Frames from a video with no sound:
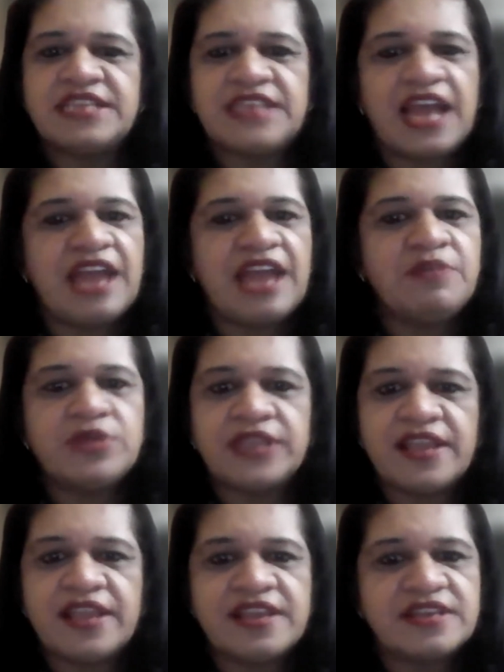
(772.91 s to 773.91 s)
I would
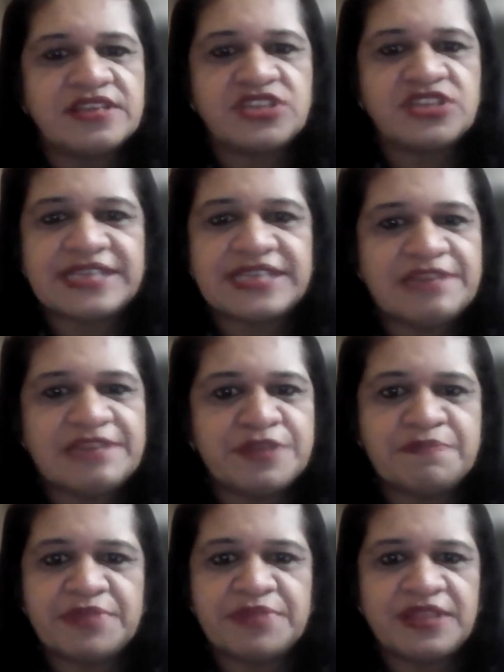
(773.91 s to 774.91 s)
think it is just lip
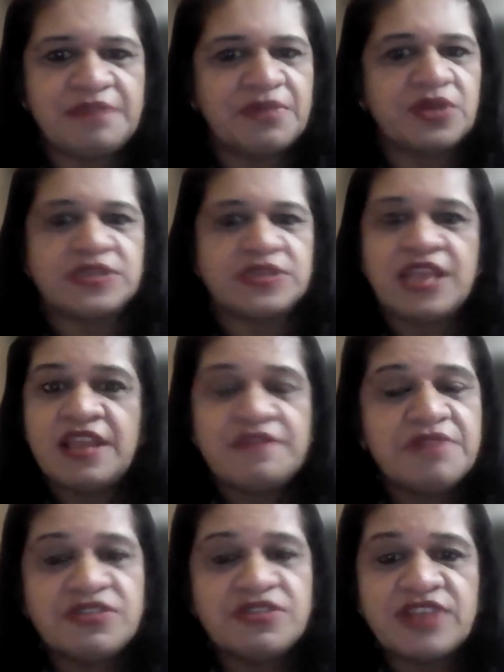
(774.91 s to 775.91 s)
sympathy, because
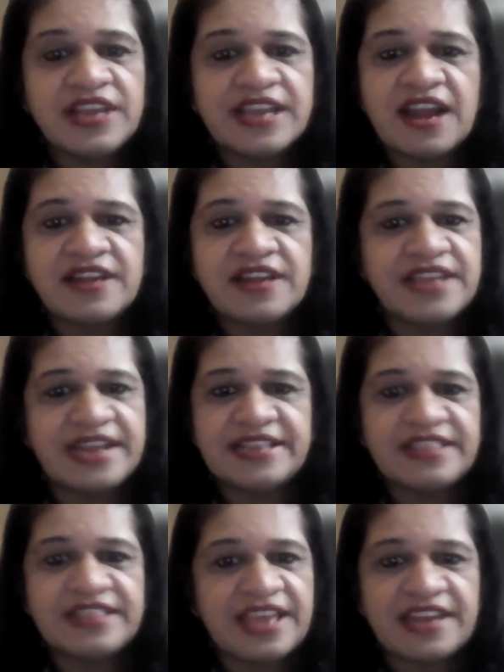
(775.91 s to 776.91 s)
we really can't get
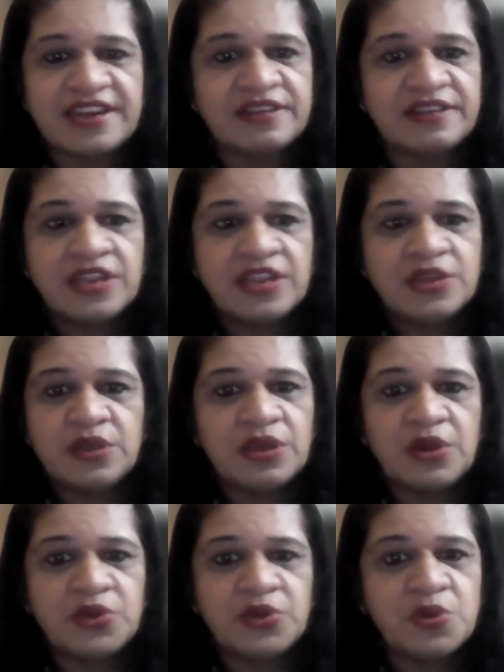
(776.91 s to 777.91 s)
in there and
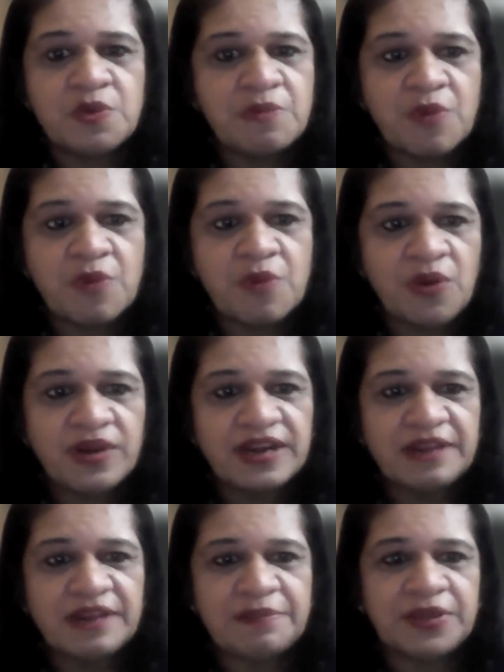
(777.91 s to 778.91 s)
do more,
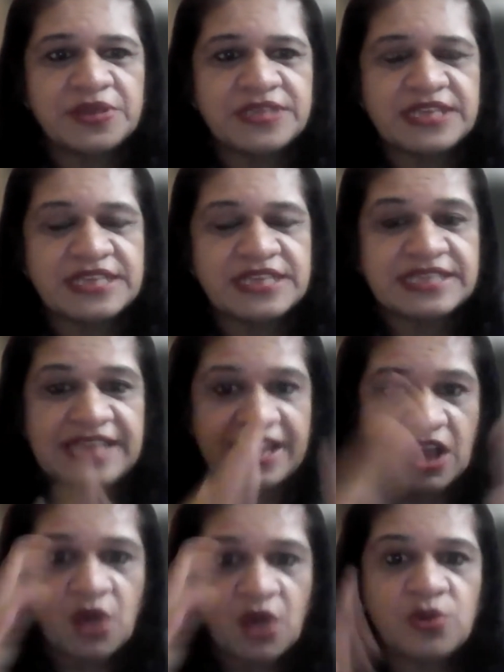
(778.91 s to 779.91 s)
because it is
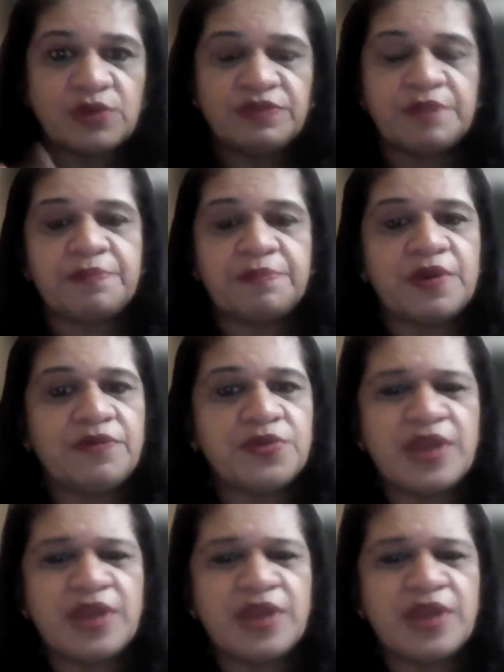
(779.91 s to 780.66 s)
like out of the purview.